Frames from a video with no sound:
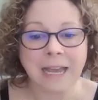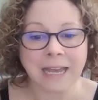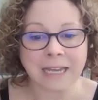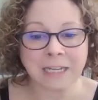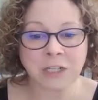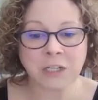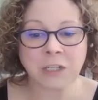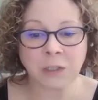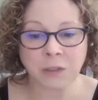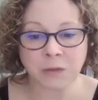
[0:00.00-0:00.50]

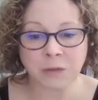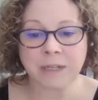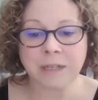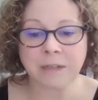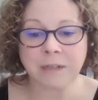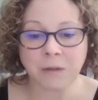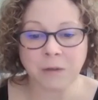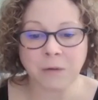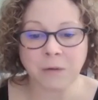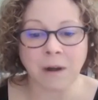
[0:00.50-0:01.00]
and
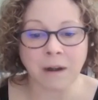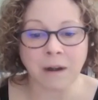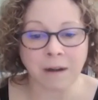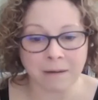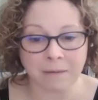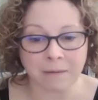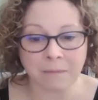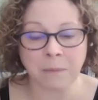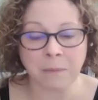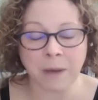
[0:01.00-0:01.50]
children who
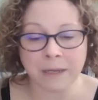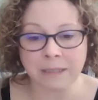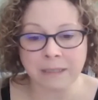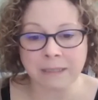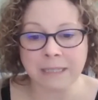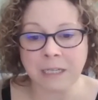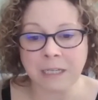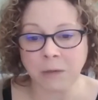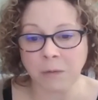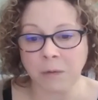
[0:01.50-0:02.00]
are
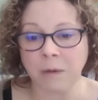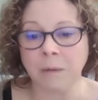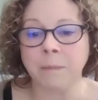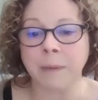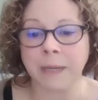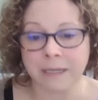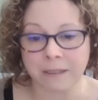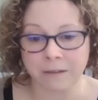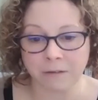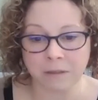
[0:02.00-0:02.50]
monolingual,
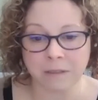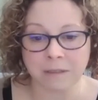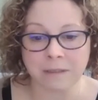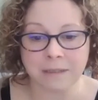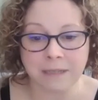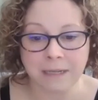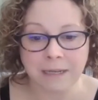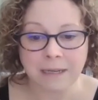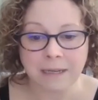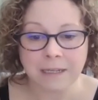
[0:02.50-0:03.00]
but
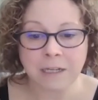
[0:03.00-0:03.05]
could,